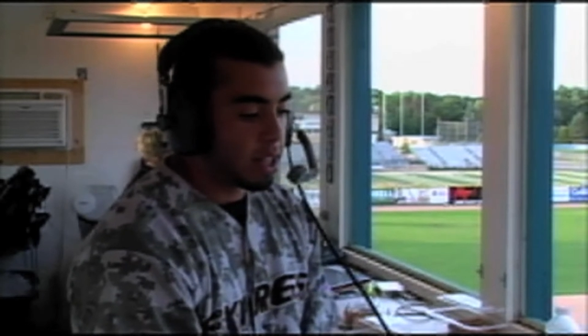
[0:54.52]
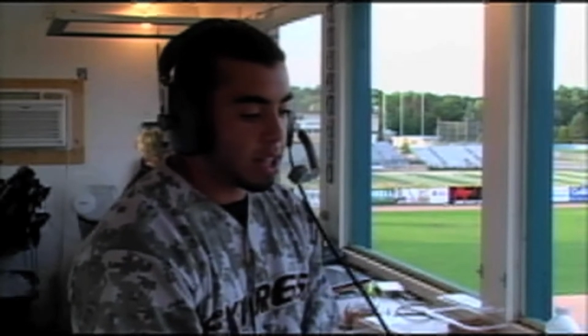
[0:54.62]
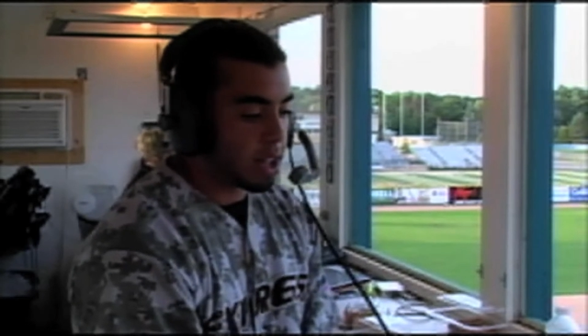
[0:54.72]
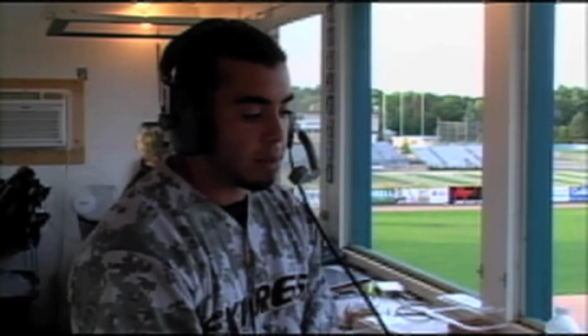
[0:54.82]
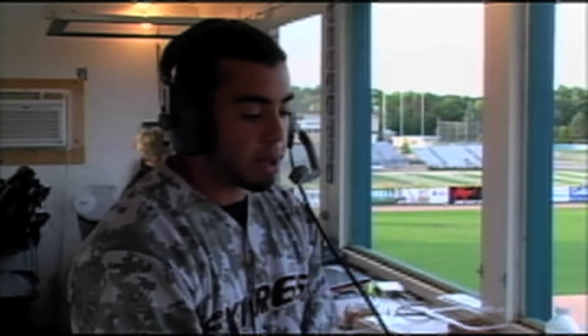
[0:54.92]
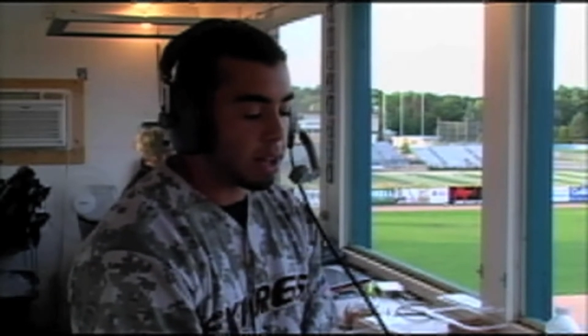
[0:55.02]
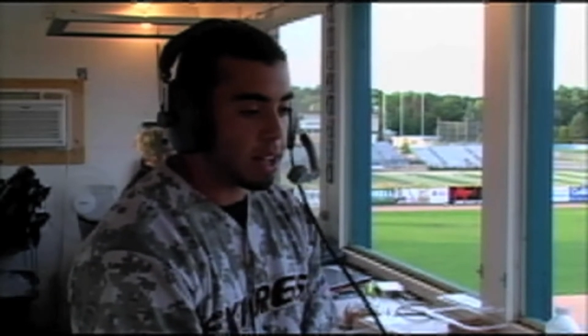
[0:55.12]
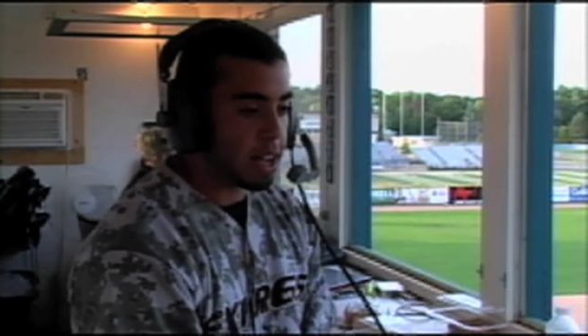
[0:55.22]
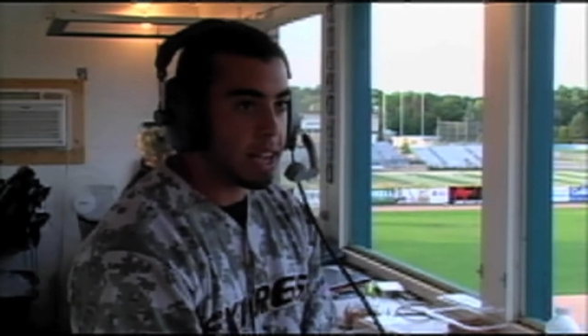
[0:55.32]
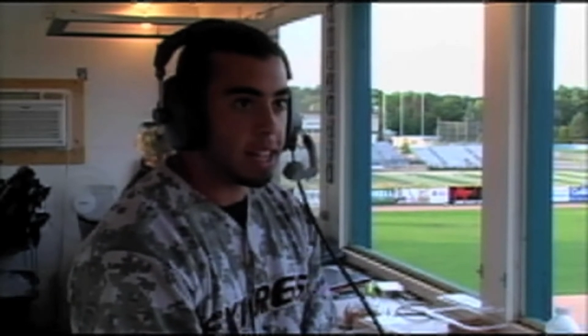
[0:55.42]
belt
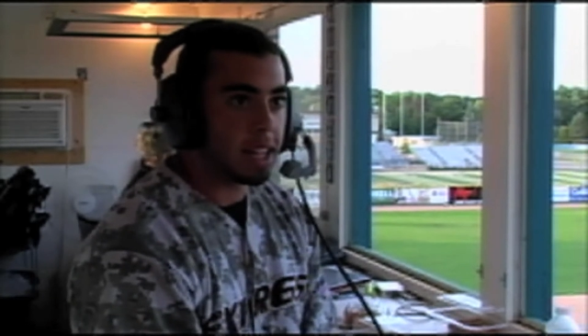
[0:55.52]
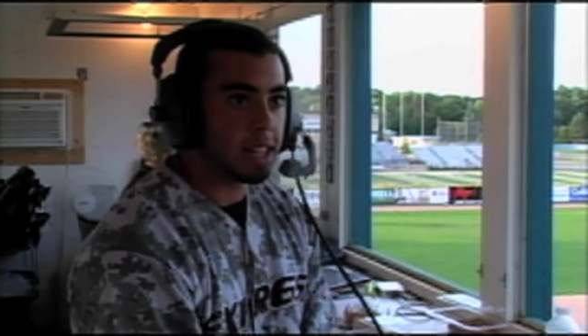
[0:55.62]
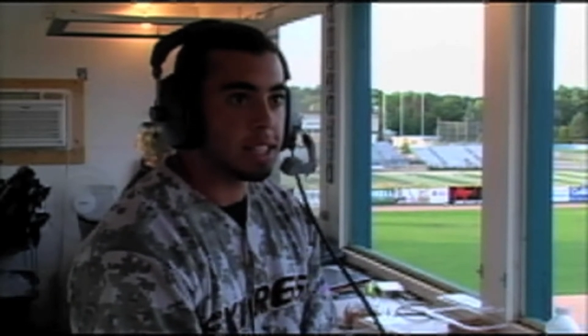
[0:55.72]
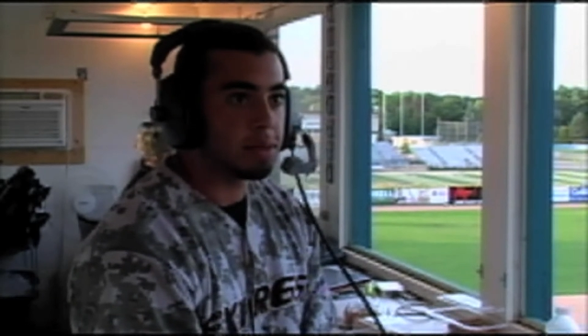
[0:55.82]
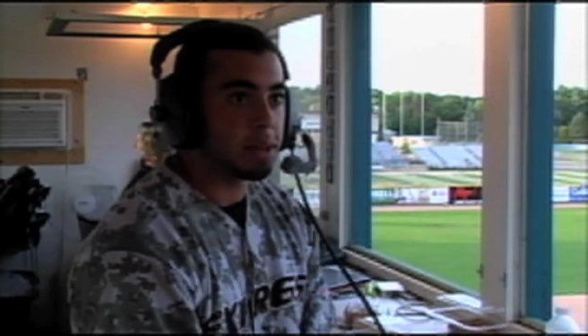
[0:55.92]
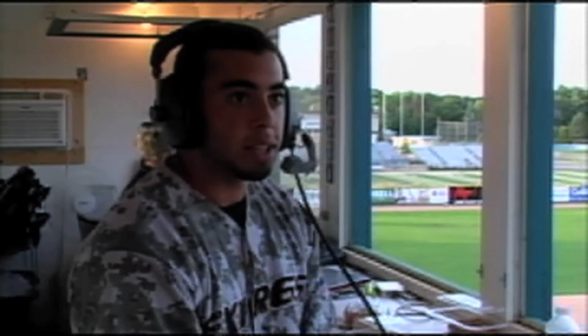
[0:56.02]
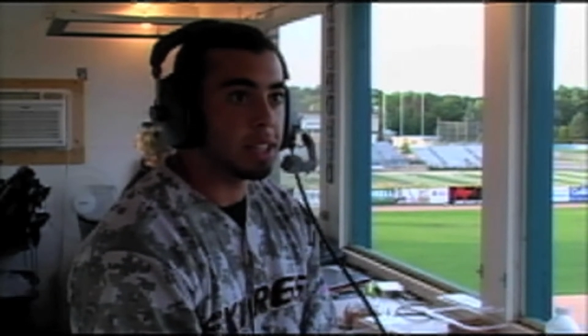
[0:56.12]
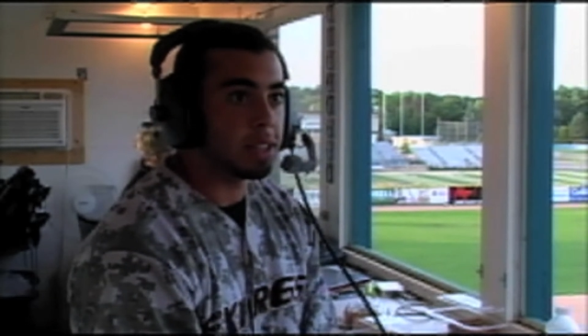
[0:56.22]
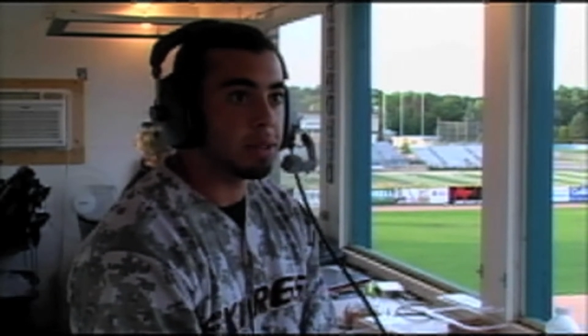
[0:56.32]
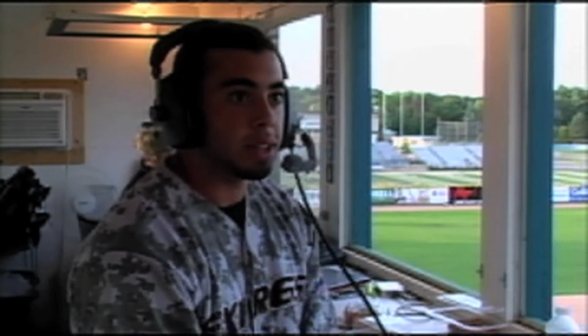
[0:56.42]
high, and I just put a
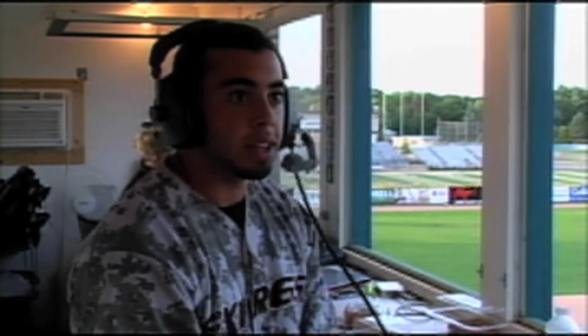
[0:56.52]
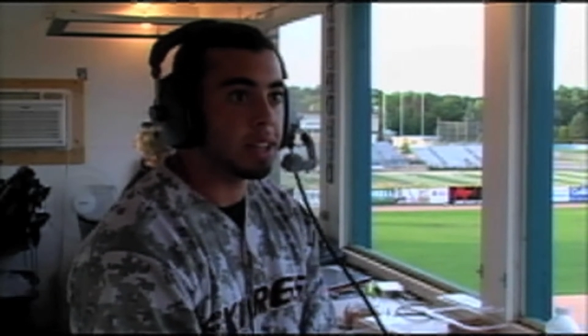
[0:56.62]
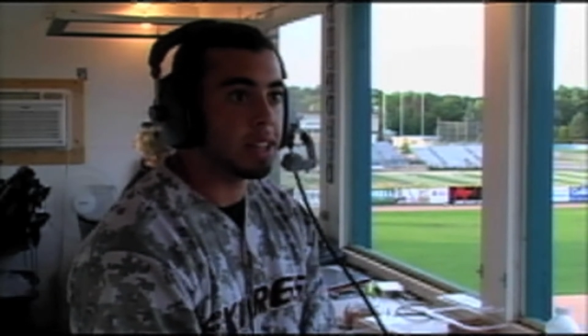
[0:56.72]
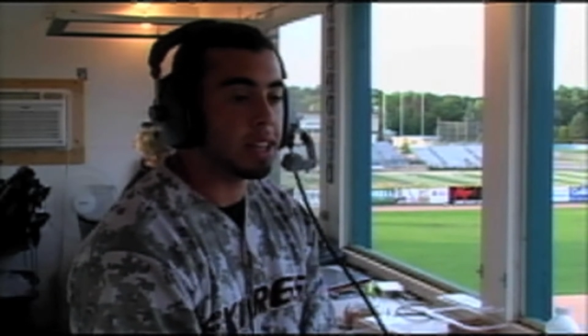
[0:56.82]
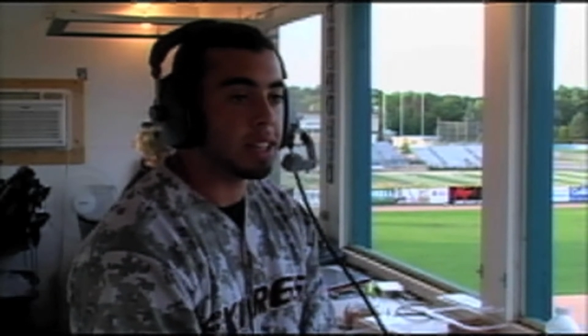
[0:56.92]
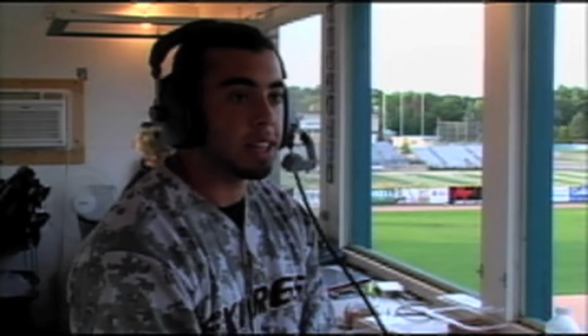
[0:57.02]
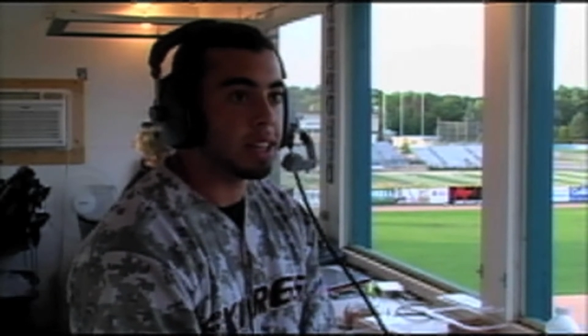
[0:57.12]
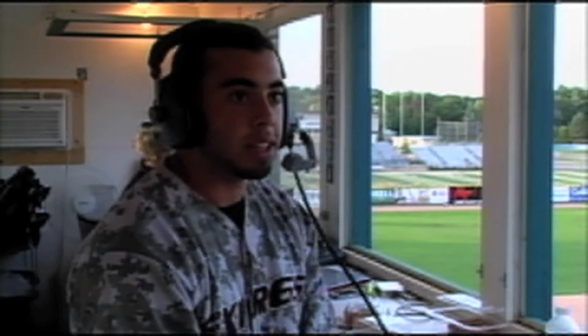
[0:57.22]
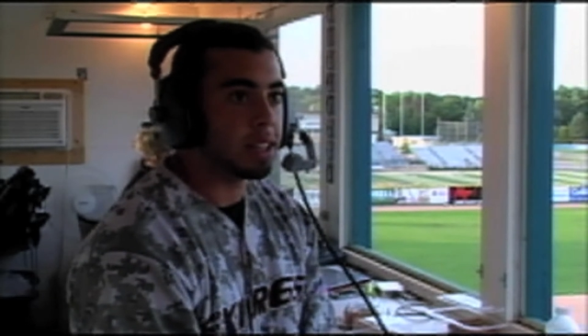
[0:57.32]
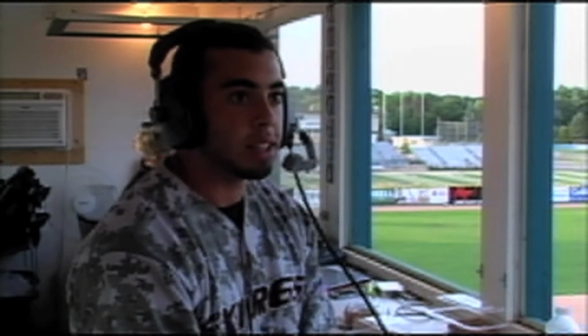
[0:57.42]
good swing on it, and luckily
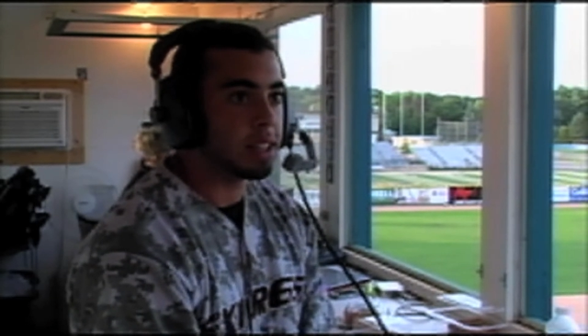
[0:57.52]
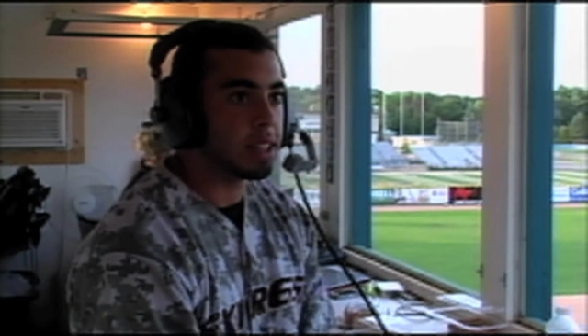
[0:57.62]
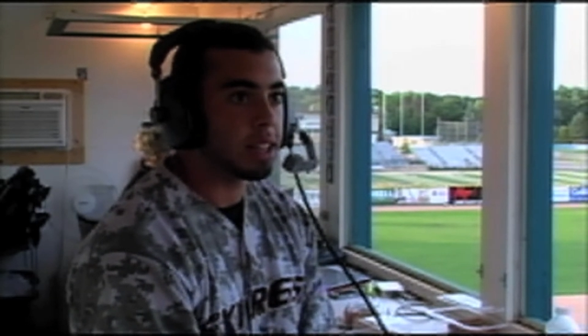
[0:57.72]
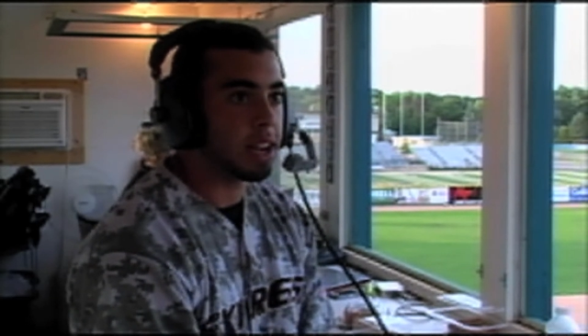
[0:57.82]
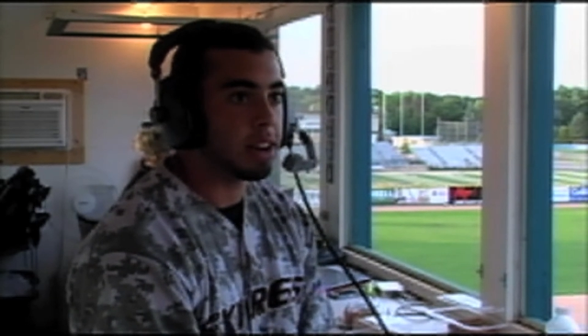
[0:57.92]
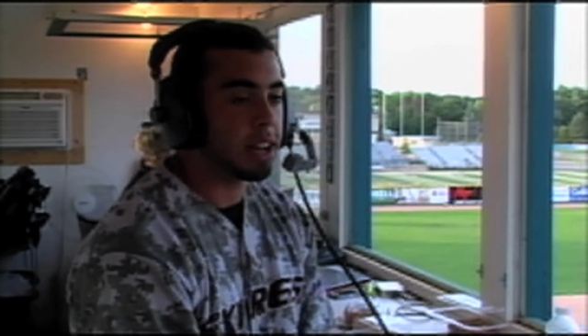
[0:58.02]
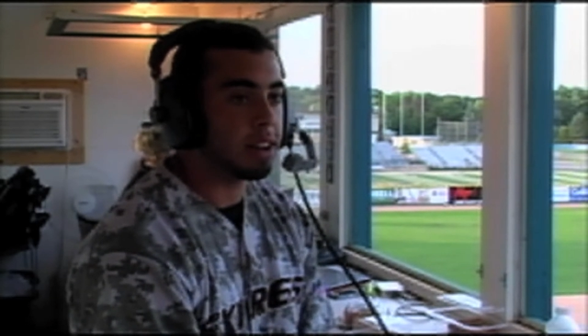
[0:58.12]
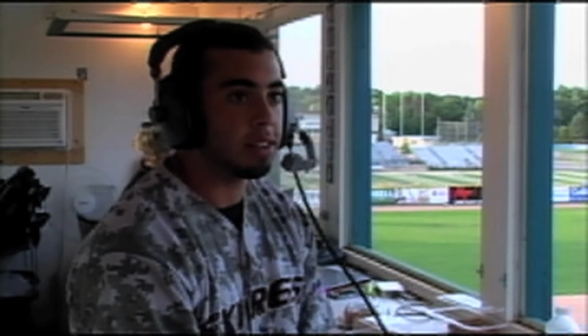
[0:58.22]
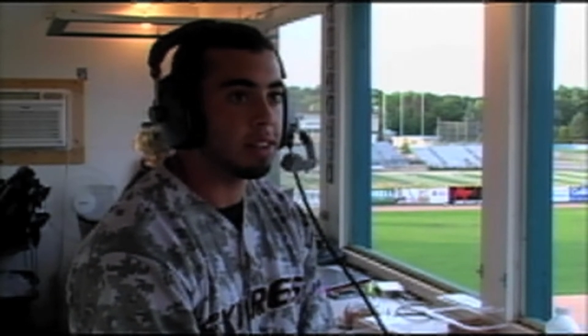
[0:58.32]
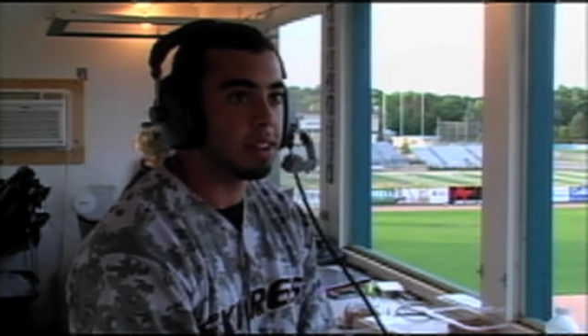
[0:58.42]
it carried out.